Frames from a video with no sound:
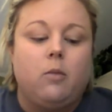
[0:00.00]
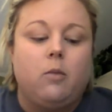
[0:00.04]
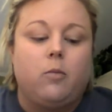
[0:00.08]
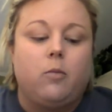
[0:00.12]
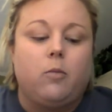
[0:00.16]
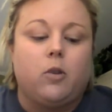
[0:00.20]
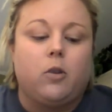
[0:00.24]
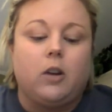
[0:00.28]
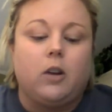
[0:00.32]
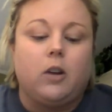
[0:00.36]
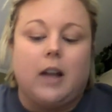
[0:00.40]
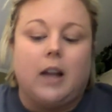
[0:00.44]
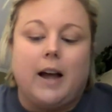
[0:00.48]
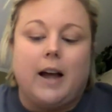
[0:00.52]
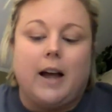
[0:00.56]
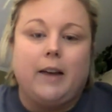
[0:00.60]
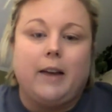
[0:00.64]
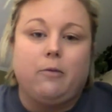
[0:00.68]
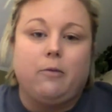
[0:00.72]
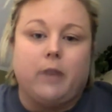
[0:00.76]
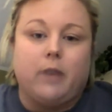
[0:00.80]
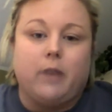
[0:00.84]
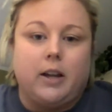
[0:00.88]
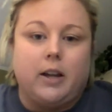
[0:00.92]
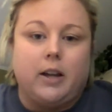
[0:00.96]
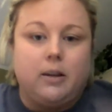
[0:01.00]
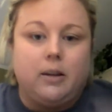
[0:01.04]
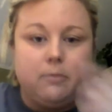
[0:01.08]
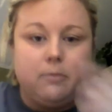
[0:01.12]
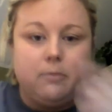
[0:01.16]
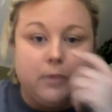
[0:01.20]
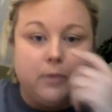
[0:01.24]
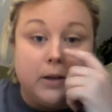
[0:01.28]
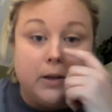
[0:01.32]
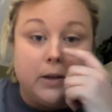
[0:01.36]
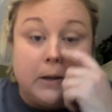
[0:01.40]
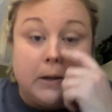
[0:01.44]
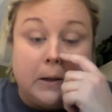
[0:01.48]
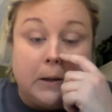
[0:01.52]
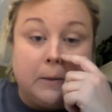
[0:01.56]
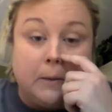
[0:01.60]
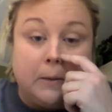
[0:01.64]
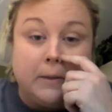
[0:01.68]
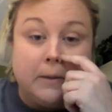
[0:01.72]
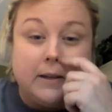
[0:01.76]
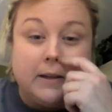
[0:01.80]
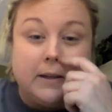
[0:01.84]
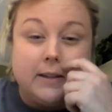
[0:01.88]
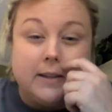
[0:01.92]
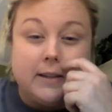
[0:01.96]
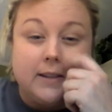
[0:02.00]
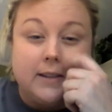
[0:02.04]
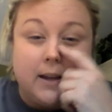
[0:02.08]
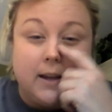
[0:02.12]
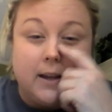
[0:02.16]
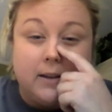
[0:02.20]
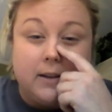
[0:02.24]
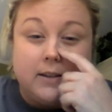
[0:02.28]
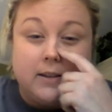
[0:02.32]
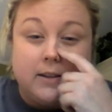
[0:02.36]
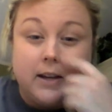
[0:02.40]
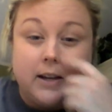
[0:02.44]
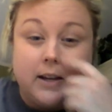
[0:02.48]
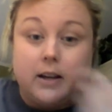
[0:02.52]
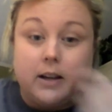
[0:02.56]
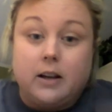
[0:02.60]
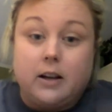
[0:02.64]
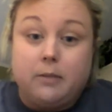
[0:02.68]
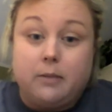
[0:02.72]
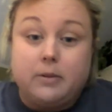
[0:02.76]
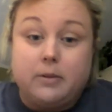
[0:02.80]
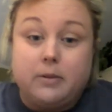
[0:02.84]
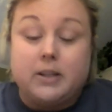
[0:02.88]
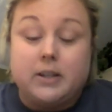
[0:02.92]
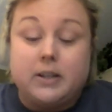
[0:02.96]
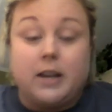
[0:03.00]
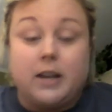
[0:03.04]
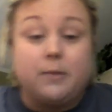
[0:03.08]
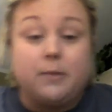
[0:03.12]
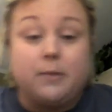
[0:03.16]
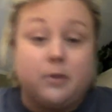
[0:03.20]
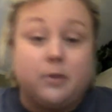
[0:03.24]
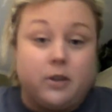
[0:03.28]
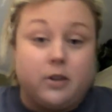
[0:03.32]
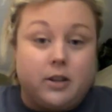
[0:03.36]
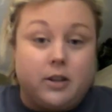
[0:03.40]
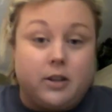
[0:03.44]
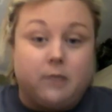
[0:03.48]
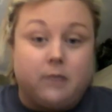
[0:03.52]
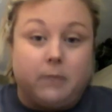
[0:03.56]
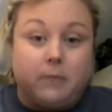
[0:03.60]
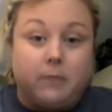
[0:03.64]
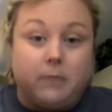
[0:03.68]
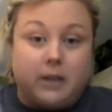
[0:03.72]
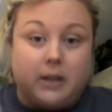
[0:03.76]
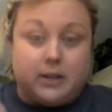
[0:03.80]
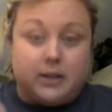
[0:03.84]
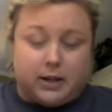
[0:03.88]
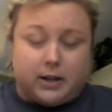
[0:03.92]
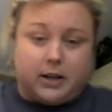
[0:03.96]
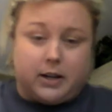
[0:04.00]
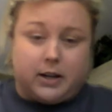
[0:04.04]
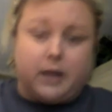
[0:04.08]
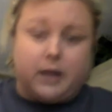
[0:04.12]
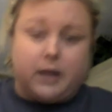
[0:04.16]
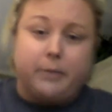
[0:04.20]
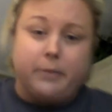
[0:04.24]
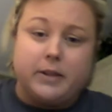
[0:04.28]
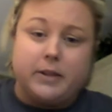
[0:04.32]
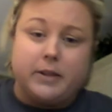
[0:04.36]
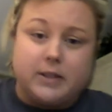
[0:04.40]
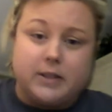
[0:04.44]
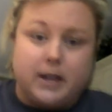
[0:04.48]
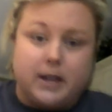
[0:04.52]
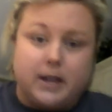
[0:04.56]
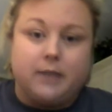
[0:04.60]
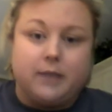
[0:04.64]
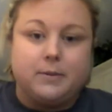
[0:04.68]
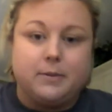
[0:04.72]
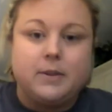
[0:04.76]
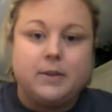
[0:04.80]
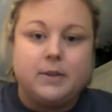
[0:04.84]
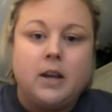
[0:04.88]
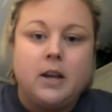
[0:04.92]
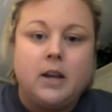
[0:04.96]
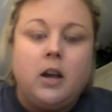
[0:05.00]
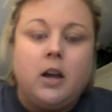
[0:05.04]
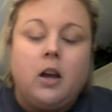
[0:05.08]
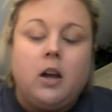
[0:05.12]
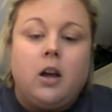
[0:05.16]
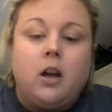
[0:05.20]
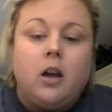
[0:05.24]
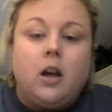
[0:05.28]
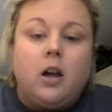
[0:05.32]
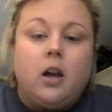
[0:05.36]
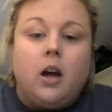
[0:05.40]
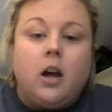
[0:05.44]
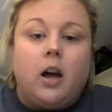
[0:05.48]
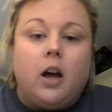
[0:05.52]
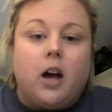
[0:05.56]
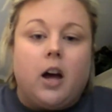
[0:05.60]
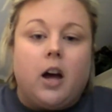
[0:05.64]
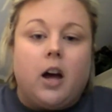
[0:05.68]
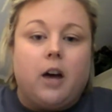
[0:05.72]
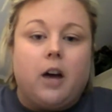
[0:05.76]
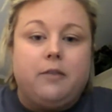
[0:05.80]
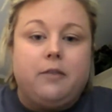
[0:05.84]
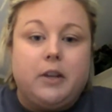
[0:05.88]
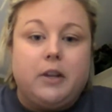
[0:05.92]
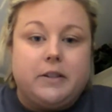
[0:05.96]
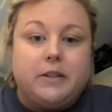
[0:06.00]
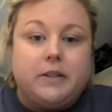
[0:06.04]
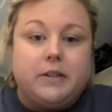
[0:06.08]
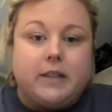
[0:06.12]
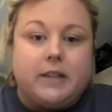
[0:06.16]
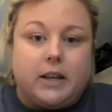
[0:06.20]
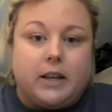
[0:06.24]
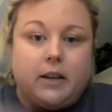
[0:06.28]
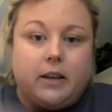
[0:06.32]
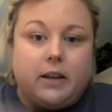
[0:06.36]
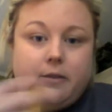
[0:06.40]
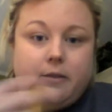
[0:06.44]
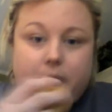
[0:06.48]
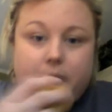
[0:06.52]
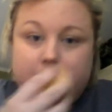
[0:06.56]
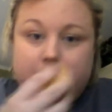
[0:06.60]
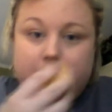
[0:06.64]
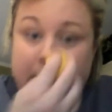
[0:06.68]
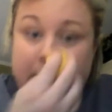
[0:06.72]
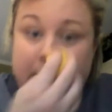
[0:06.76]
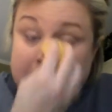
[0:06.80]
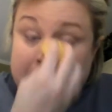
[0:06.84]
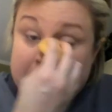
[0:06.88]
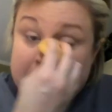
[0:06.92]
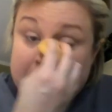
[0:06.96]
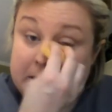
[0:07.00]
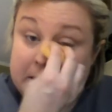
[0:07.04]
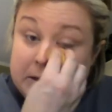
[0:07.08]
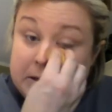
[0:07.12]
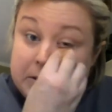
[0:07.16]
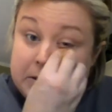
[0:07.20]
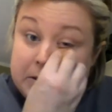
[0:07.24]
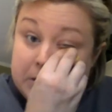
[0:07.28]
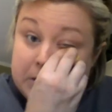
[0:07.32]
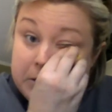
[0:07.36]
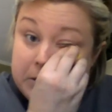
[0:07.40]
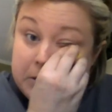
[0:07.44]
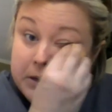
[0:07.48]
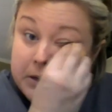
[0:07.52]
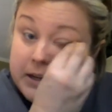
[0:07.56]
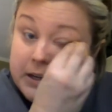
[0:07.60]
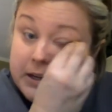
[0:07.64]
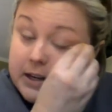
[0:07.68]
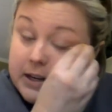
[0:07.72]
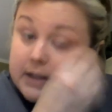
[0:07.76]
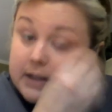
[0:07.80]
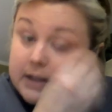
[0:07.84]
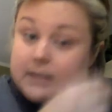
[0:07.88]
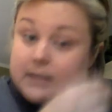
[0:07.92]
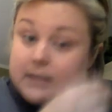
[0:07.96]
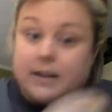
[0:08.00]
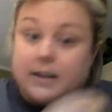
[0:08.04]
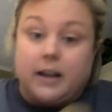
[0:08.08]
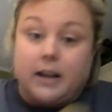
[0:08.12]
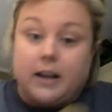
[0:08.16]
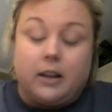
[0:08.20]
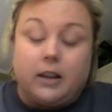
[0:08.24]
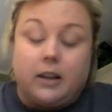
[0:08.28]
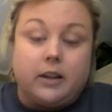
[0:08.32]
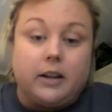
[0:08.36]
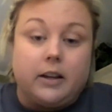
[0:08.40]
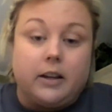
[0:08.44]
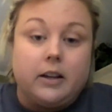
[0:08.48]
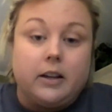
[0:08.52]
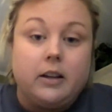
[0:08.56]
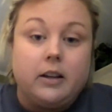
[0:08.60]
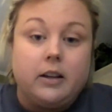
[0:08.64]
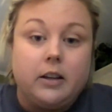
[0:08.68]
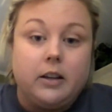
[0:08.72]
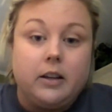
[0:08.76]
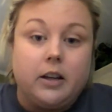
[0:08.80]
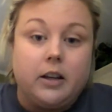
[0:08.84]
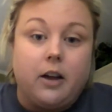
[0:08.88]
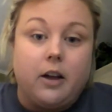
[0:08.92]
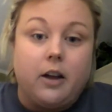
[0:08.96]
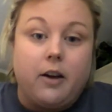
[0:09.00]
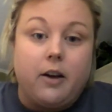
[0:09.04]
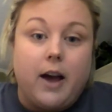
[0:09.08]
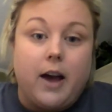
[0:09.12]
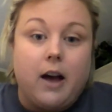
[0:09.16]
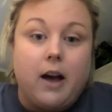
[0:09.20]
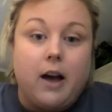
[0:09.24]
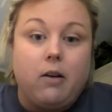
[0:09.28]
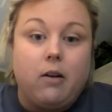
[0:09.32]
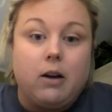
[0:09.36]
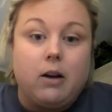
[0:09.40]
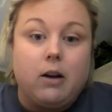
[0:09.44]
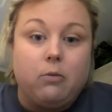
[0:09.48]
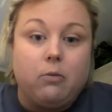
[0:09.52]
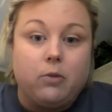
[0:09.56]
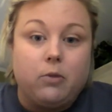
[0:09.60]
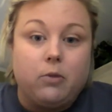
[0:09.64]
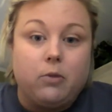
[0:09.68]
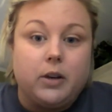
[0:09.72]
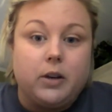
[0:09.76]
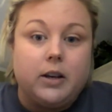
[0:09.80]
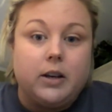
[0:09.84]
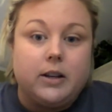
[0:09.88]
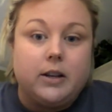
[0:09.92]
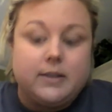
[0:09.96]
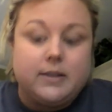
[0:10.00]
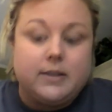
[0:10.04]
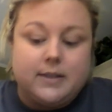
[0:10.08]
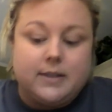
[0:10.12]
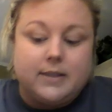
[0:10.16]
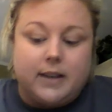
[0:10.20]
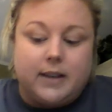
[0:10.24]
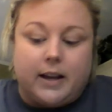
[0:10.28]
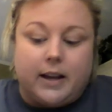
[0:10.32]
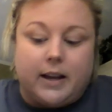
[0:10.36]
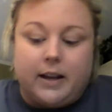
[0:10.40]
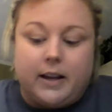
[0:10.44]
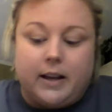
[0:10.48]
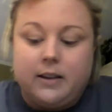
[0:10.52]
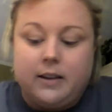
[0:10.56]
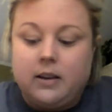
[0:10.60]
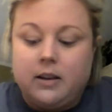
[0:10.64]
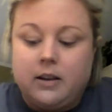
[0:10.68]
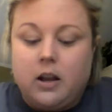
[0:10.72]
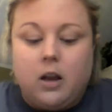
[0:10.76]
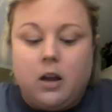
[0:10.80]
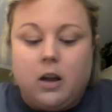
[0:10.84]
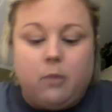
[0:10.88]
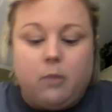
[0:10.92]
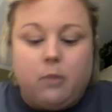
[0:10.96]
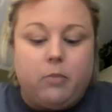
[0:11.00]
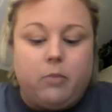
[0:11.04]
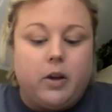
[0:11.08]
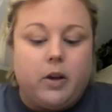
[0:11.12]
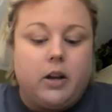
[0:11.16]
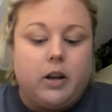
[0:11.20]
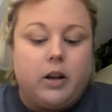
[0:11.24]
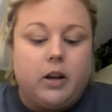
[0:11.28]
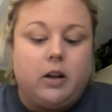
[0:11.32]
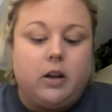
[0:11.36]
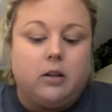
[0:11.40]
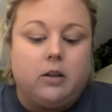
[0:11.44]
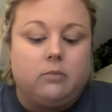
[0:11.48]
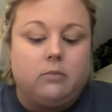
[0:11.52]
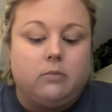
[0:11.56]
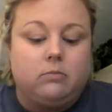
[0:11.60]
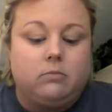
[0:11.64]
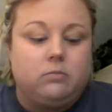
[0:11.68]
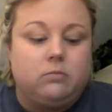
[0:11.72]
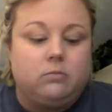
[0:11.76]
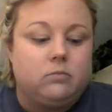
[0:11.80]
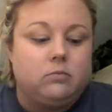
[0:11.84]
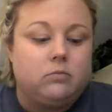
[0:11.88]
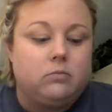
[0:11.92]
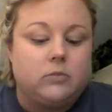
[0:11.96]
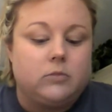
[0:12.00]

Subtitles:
more lightweight, but it does take a couple of times, or it did me take a couple of times of using it for me to get used to it and exactly, how I wanted it set. But I